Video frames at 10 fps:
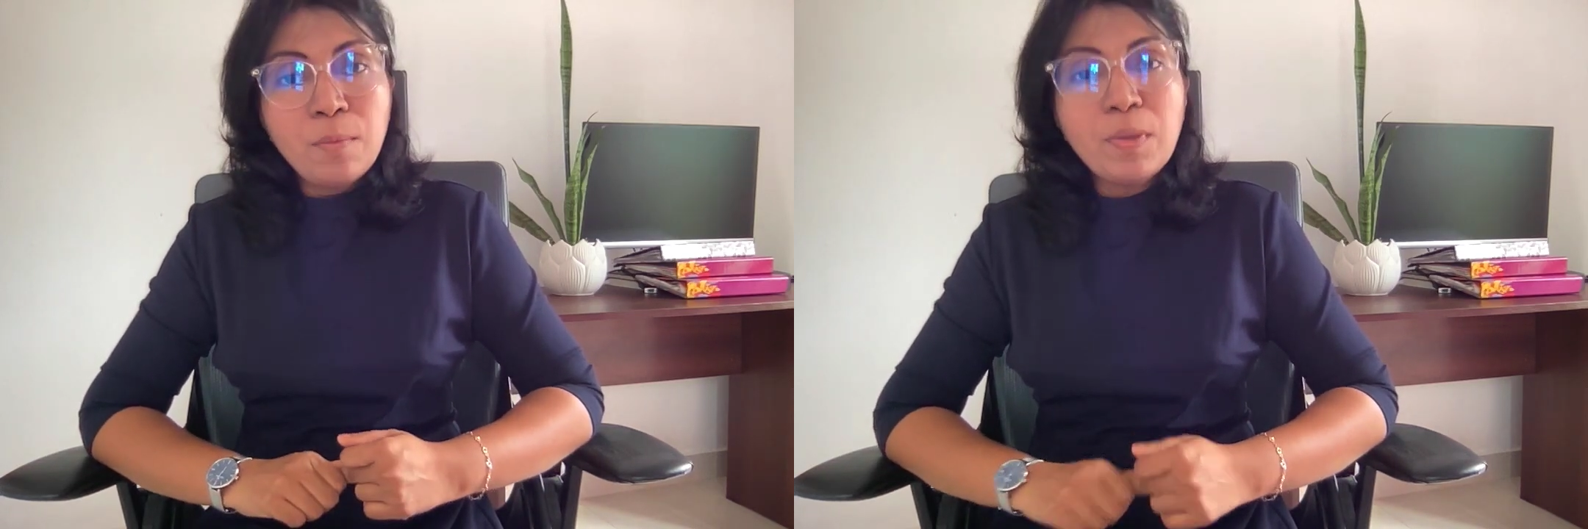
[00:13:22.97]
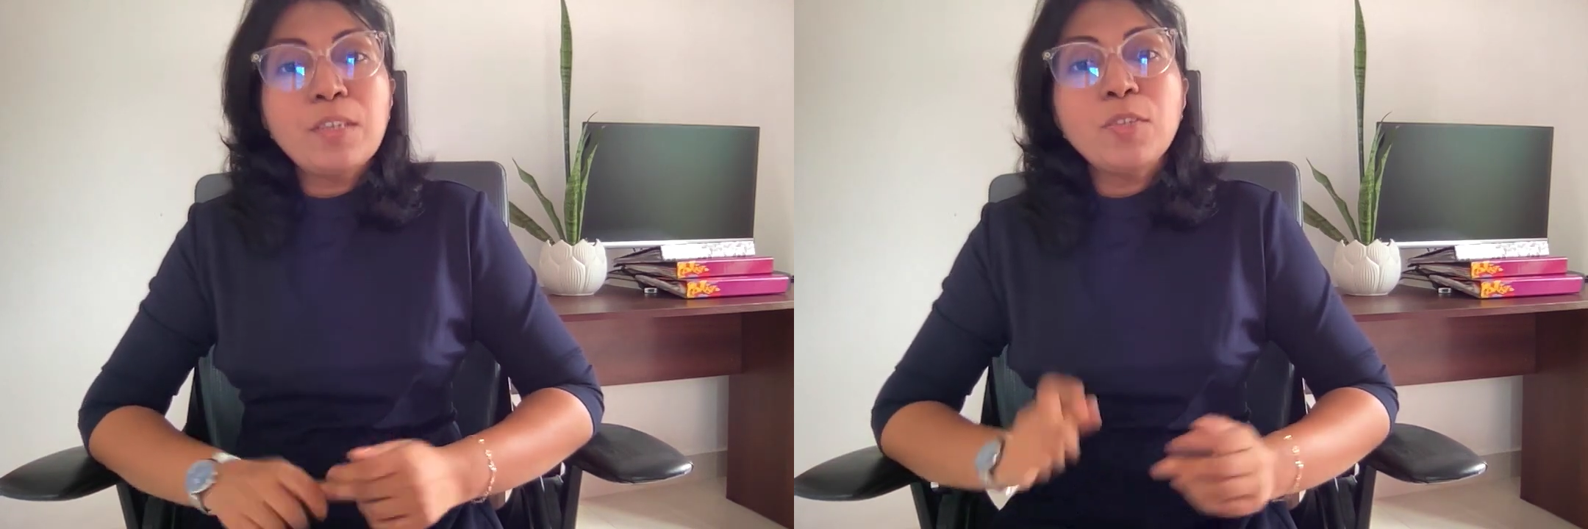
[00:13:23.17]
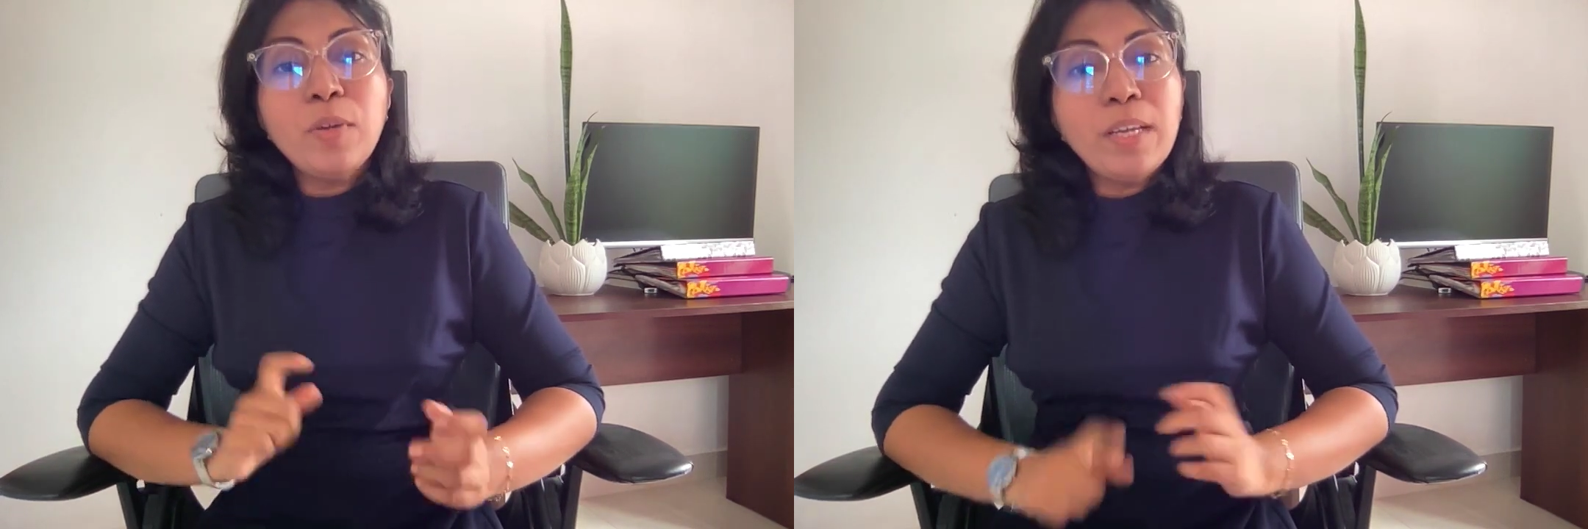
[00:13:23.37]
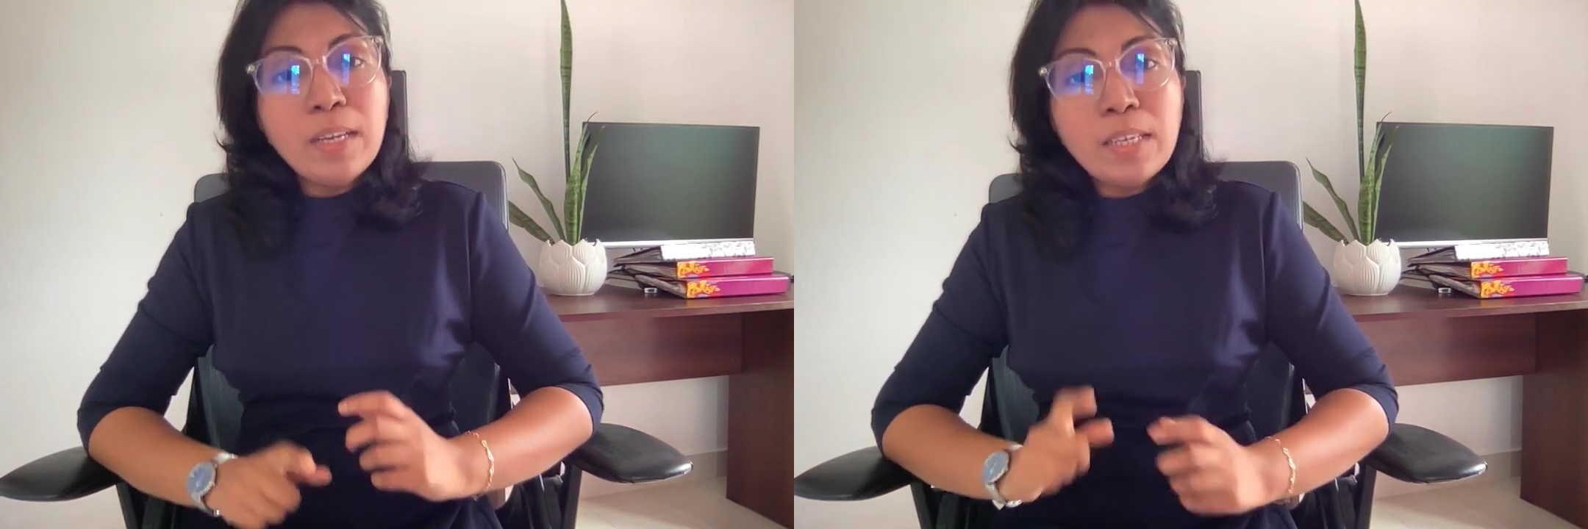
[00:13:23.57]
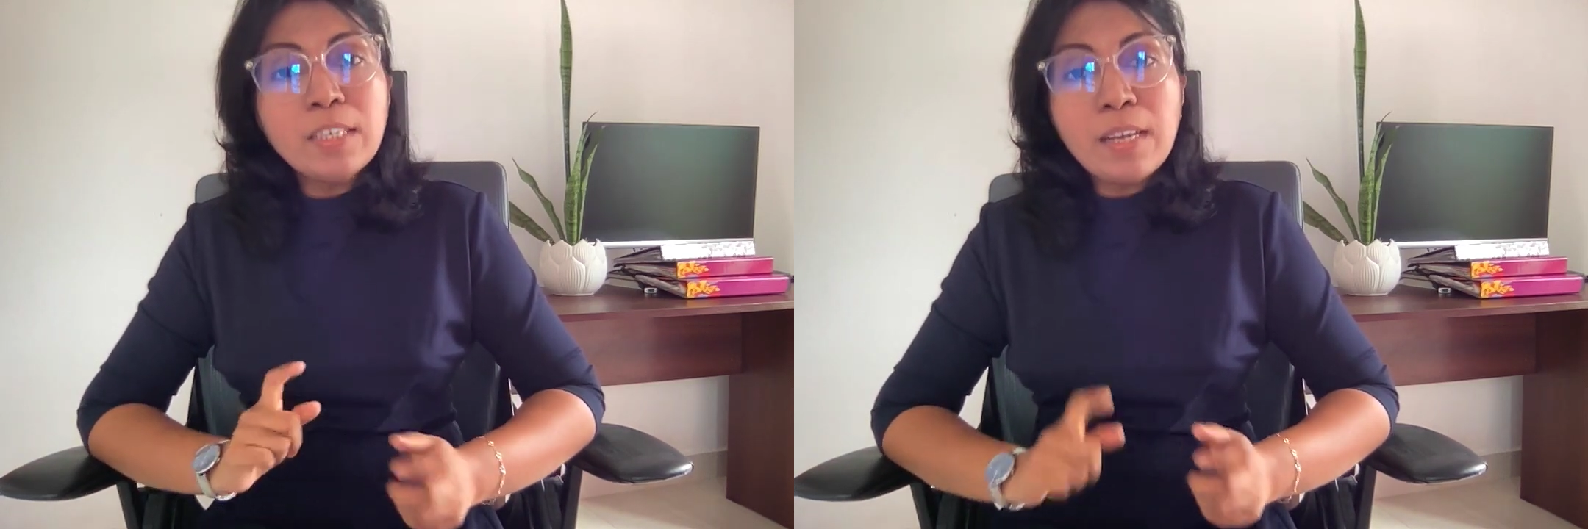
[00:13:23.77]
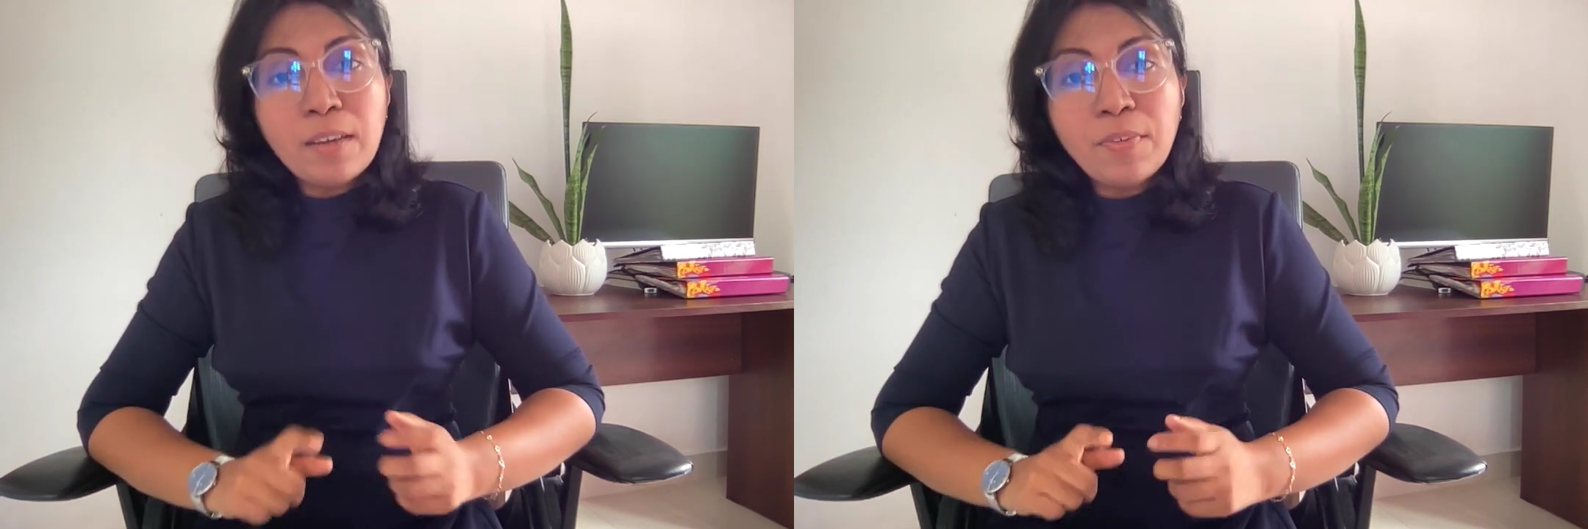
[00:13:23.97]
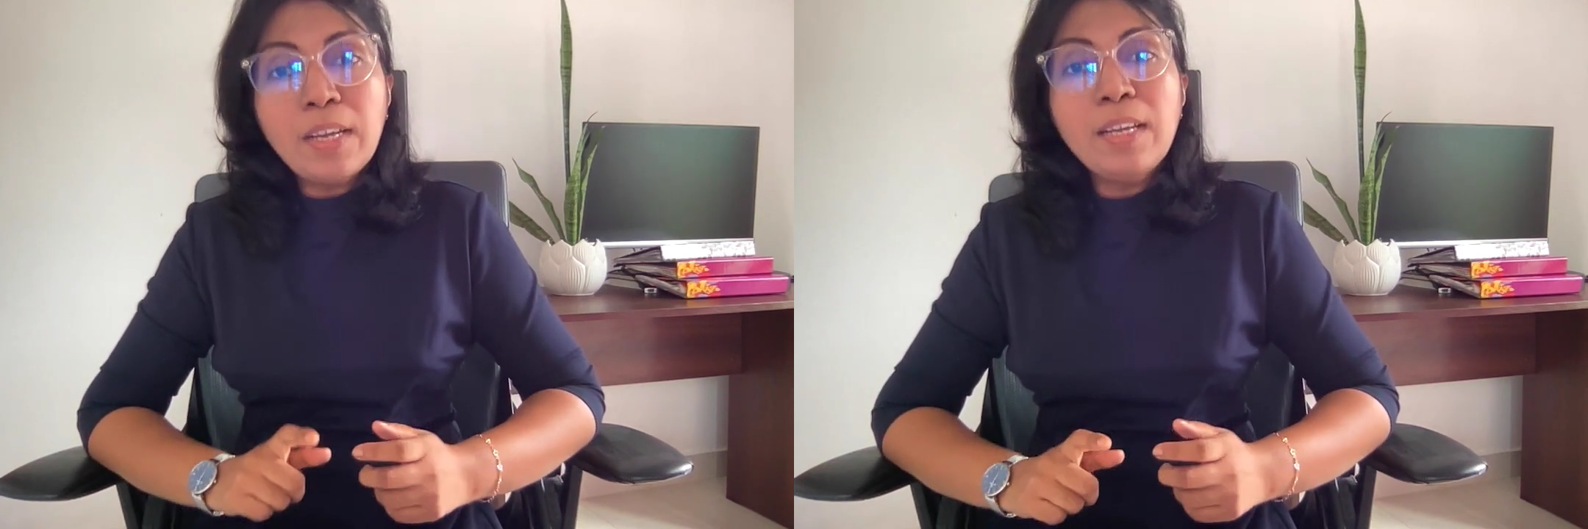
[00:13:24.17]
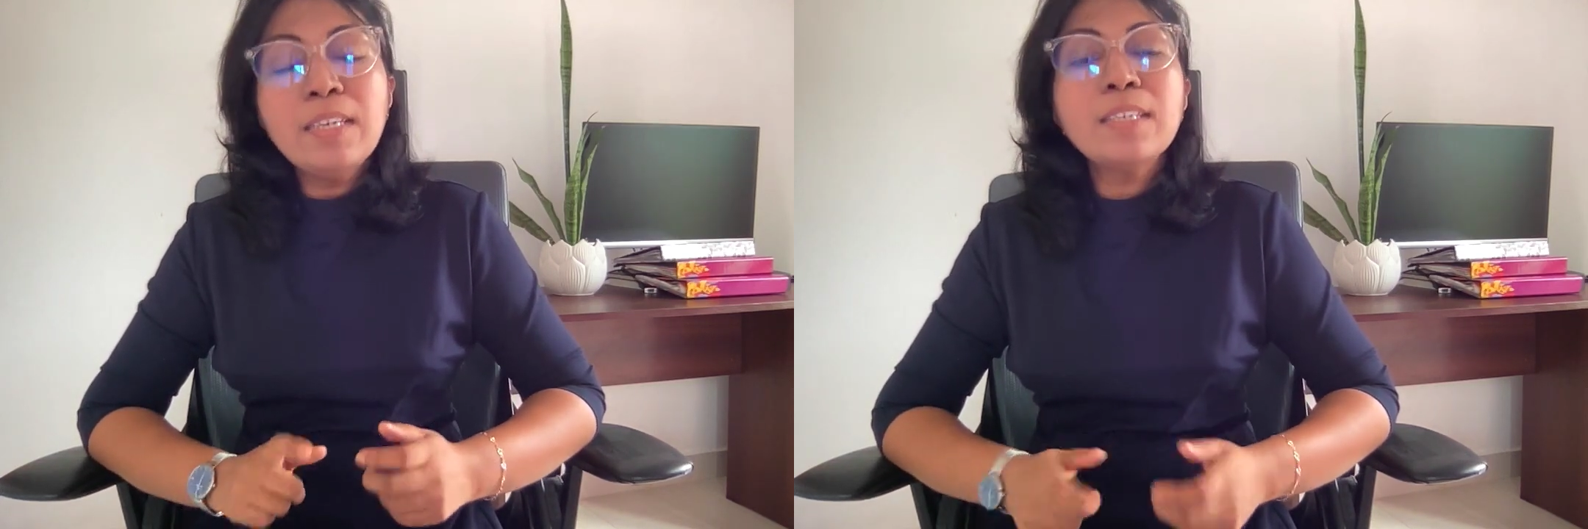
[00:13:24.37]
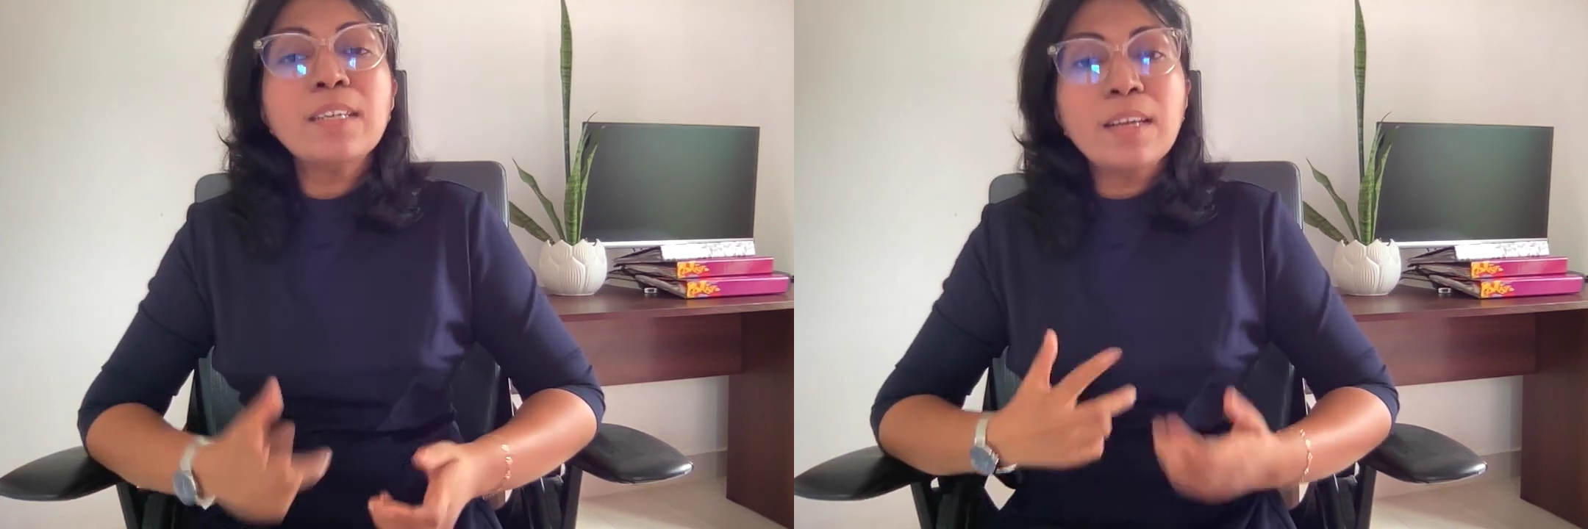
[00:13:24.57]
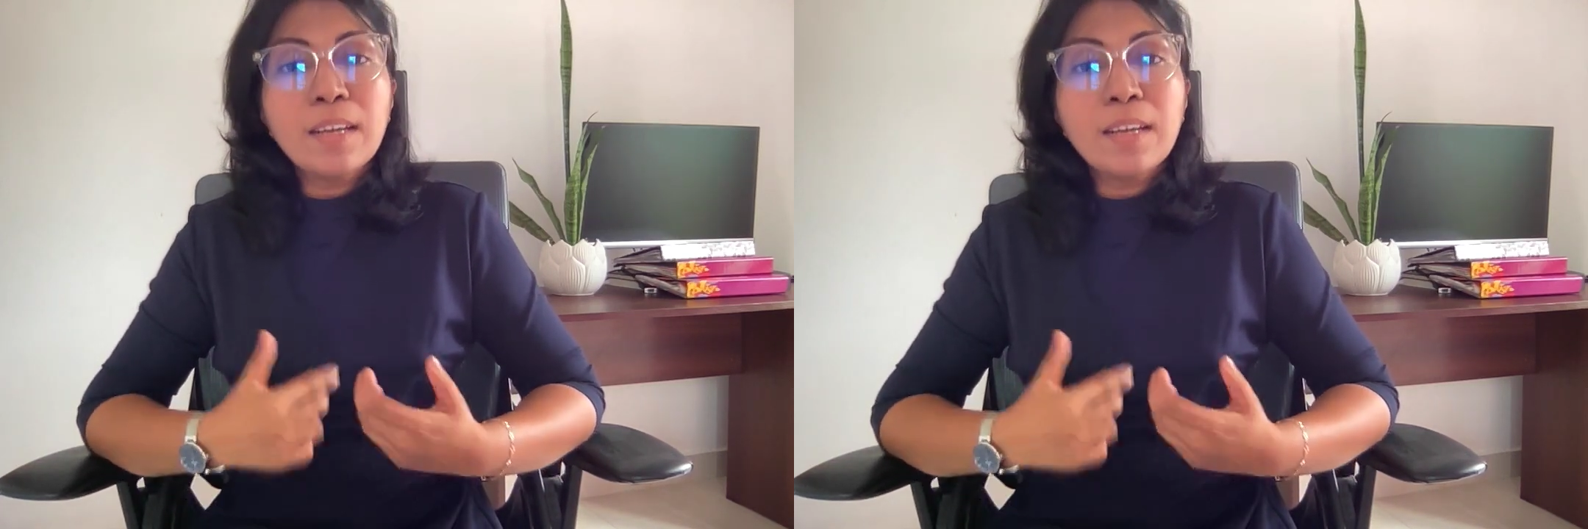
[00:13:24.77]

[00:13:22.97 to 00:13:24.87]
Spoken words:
because your English level is